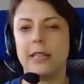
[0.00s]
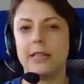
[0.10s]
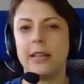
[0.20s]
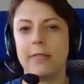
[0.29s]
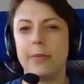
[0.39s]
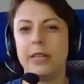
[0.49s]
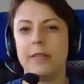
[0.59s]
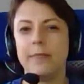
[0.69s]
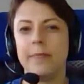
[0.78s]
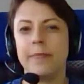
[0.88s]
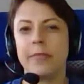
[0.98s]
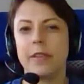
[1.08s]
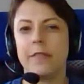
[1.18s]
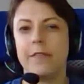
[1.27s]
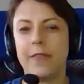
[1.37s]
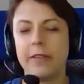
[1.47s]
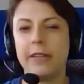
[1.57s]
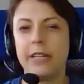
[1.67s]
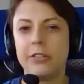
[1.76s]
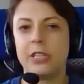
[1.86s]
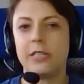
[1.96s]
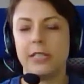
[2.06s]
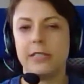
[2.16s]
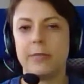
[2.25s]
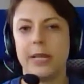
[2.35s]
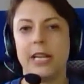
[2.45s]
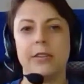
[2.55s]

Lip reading: that's been very interesting to me.